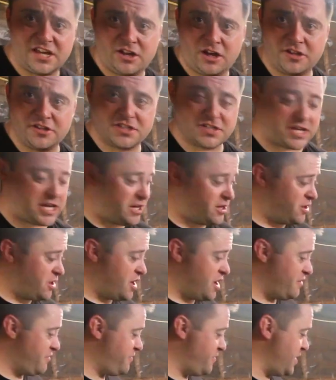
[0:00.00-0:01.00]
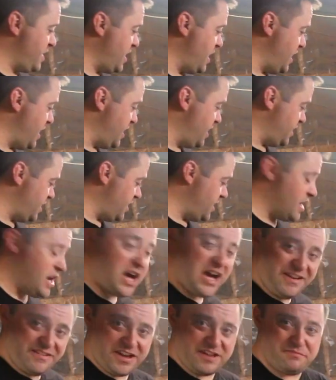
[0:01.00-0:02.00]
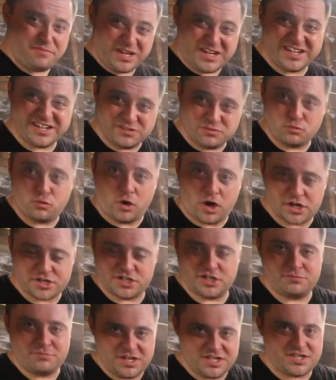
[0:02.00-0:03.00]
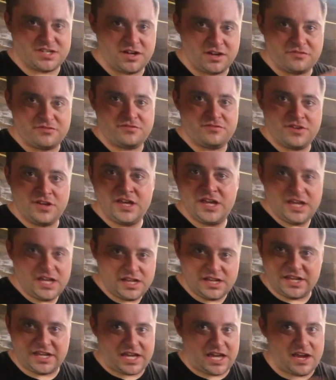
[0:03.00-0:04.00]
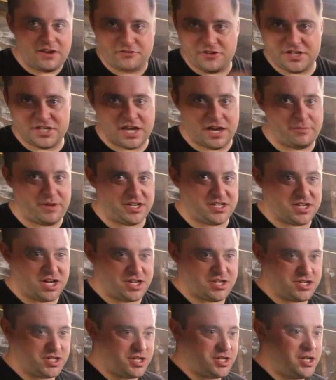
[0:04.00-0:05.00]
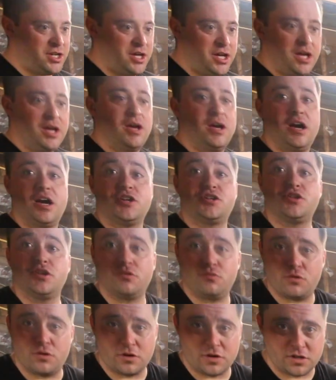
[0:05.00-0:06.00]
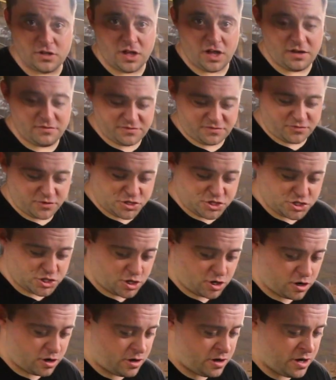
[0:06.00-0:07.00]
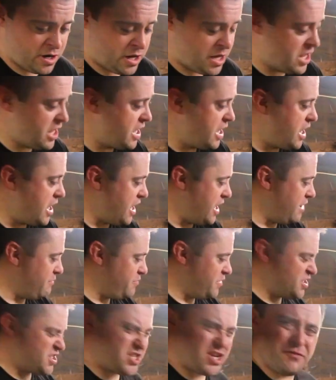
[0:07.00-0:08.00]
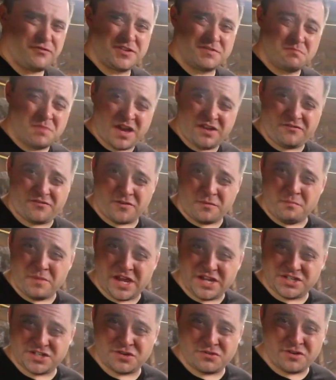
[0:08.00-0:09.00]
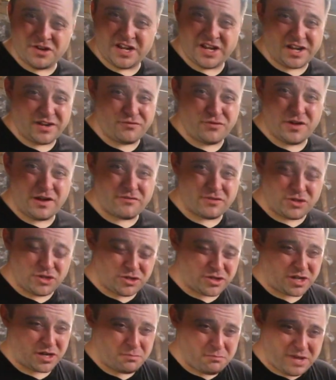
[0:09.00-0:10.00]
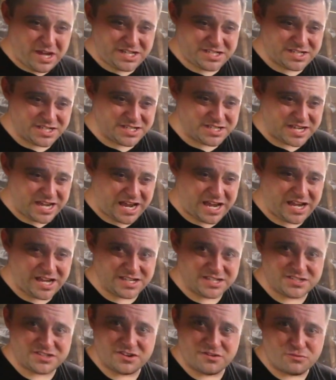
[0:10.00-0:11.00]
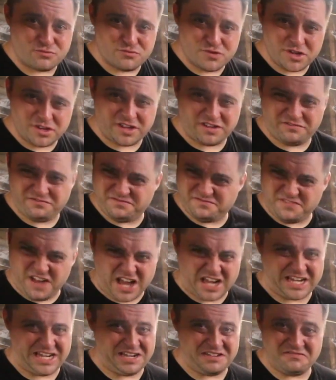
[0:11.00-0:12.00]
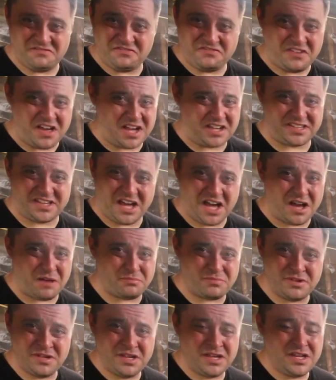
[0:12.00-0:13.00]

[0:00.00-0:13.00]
get all the scale off, and I have been washing myself like every time I touch it. I should have wore gloves for sure. Um, this stuff is meant for masonry, and if you ever look at a mason's hands, they're really fucked up.